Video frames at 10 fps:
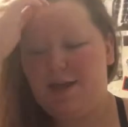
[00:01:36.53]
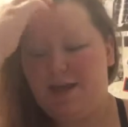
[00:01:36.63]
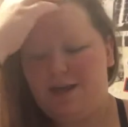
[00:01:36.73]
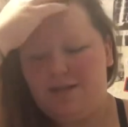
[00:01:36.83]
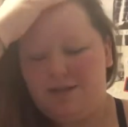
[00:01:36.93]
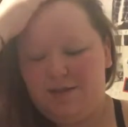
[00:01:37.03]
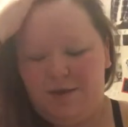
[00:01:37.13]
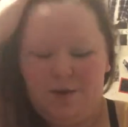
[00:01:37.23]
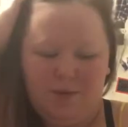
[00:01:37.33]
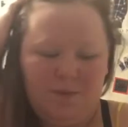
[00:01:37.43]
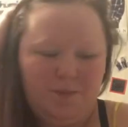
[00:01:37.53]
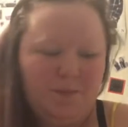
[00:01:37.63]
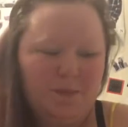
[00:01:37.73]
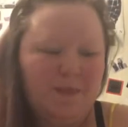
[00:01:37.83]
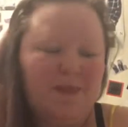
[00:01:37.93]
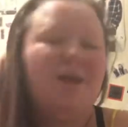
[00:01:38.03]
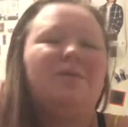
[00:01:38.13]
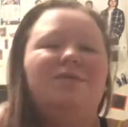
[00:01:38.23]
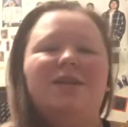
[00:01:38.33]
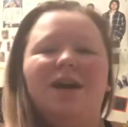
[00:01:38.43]
And so it
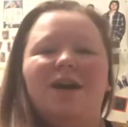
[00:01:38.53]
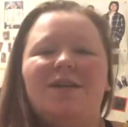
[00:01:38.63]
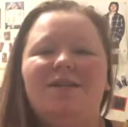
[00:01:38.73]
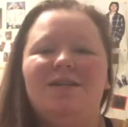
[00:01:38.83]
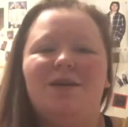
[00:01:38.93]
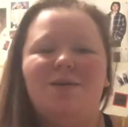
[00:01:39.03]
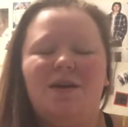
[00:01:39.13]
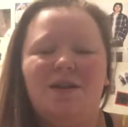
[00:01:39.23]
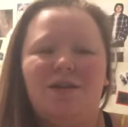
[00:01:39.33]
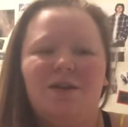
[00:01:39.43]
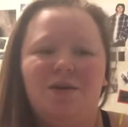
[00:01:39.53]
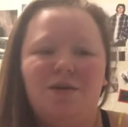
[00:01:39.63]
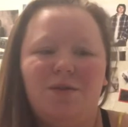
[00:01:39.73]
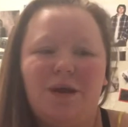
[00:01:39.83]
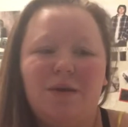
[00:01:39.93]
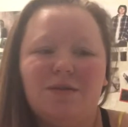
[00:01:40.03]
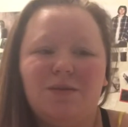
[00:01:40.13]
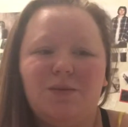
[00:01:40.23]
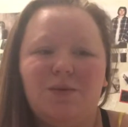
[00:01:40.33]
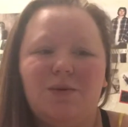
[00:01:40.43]
was really hard to deal with throughout
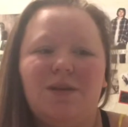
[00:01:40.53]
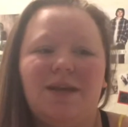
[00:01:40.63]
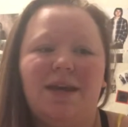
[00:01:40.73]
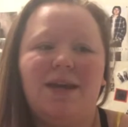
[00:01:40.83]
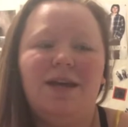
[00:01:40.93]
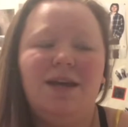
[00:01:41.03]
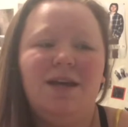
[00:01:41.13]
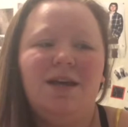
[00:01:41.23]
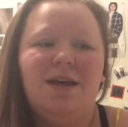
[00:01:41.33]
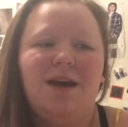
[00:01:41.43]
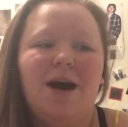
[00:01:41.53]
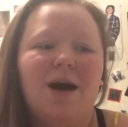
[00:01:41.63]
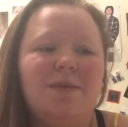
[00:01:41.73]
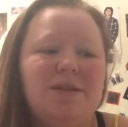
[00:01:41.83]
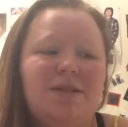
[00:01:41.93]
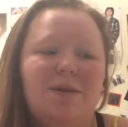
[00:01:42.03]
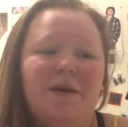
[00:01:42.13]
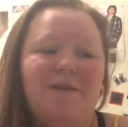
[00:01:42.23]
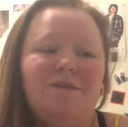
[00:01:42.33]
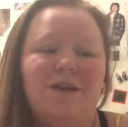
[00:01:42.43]
school, and like up until
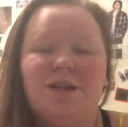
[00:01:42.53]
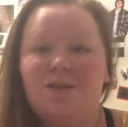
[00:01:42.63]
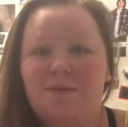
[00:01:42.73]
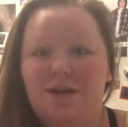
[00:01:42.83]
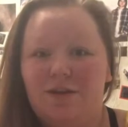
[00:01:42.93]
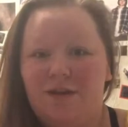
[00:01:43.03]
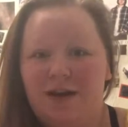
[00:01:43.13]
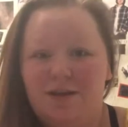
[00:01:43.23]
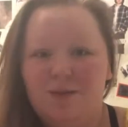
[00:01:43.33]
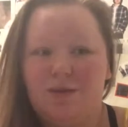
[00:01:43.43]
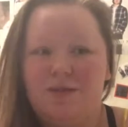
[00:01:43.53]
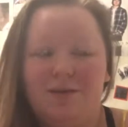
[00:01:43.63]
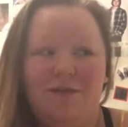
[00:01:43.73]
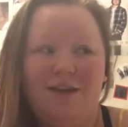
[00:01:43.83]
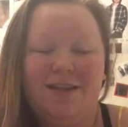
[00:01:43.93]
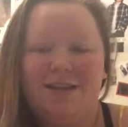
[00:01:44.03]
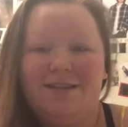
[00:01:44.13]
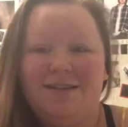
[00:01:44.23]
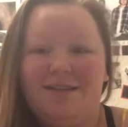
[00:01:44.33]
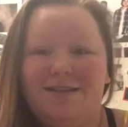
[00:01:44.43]
my freshman year of high school is when it finally
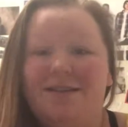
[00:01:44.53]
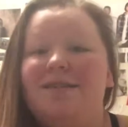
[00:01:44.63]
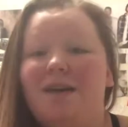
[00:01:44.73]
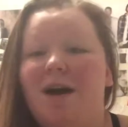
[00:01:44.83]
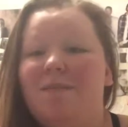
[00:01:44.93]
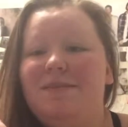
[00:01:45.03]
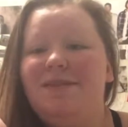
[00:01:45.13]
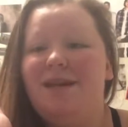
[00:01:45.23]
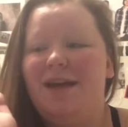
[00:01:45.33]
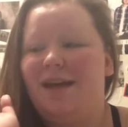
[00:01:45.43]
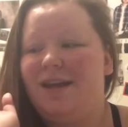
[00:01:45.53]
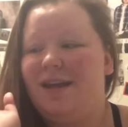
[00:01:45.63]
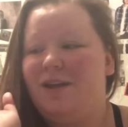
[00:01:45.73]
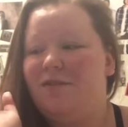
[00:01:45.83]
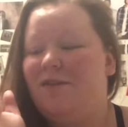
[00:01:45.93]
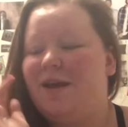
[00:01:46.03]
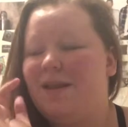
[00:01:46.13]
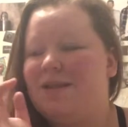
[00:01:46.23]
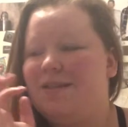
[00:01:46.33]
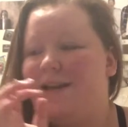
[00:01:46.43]
stopped and I could
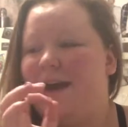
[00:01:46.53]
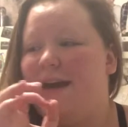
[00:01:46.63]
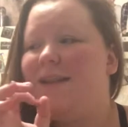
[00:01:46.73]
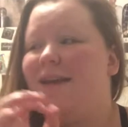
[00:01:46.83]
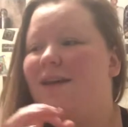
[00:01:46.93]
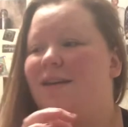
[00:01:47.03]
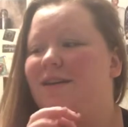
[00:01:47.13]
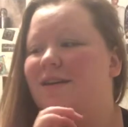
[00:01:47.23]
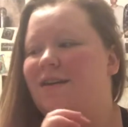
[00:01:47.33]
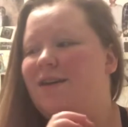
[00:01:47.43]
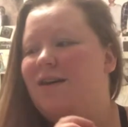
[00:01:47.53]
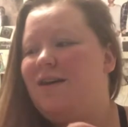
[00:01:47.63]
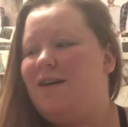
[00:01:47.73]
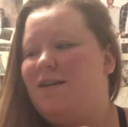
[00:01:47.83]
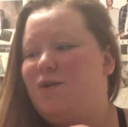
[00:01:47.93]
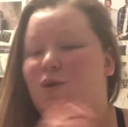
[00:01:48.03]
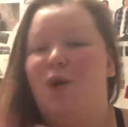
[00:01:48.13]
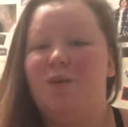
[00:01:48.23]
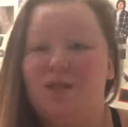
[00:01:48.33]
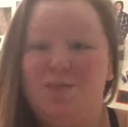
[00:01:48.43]
finally say like,
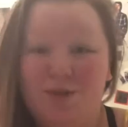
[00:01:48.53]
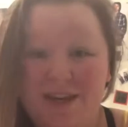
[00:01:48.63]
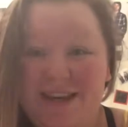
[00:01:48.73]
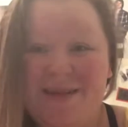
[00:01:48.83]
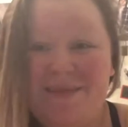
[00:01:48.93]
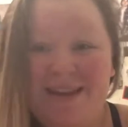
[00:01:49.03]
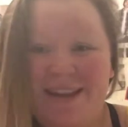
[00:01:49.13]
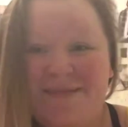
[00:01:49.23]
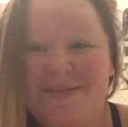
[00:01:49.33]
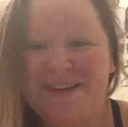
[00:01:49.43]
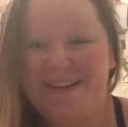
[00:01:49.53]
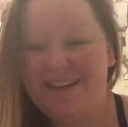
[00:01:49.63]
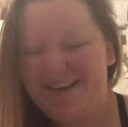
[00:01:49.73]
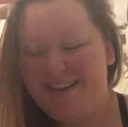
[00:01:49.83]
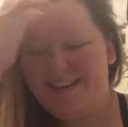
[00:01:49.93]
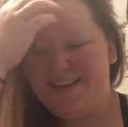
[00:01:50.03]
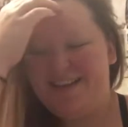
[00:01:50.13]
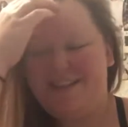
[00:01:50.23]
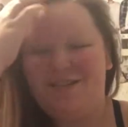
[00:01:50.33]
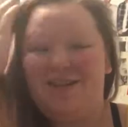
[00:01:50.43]
no one's bullying me anymore.
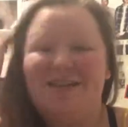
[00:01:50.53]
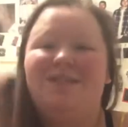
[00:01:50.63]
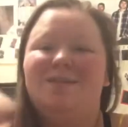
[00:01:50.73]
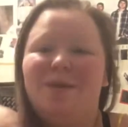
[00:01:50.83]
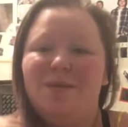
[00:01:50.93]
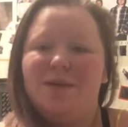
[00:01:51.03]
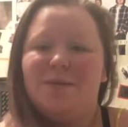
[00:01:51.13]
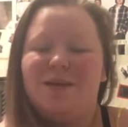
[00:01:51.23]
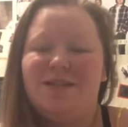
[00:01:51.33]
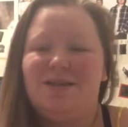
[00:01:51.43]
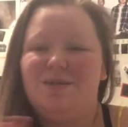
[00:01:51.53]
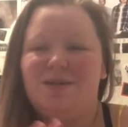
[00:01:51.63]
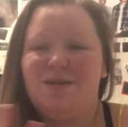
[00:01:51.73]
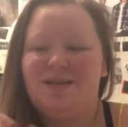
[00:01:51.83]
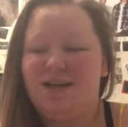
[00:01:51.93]
And that's all thanks to my brother because he was always